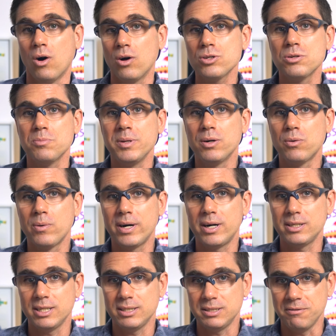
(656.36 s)
Also be aware
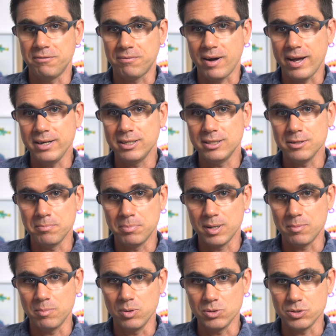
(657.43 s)
that the finer the
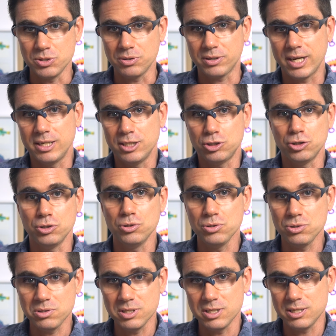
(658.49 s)
bubbles you can
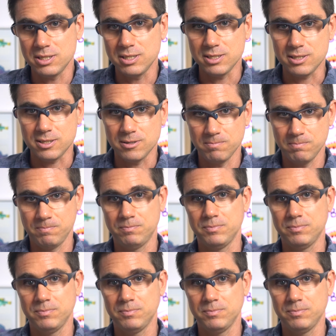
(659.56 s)
introduce to the system,